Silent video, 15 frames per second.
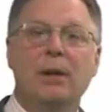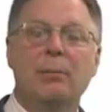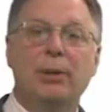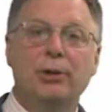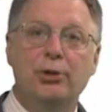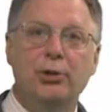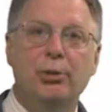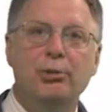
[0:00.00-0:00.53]

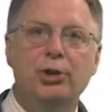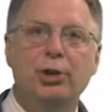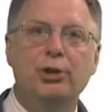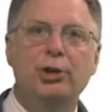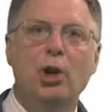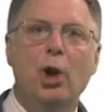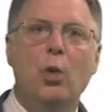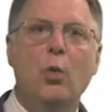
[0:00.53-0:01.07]
But you should
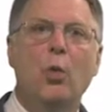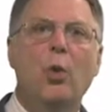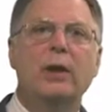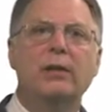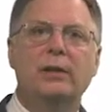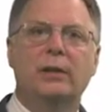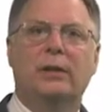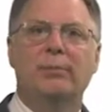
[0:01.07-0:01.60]
know
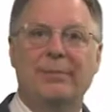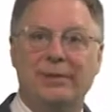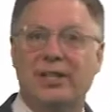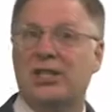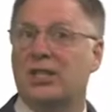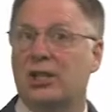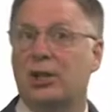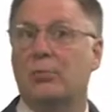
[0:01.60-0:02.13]
what the
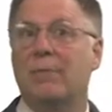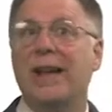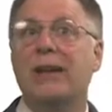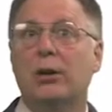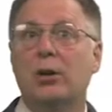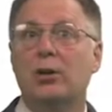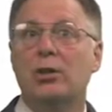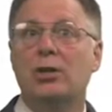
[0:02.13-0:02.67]
decision
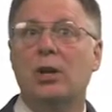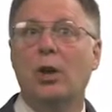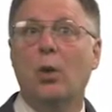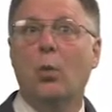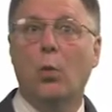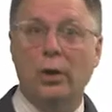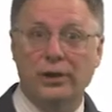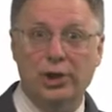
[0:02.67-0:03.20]
makers
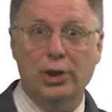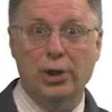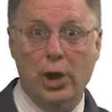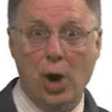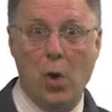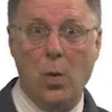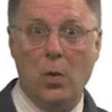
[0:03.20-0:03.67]
want to know.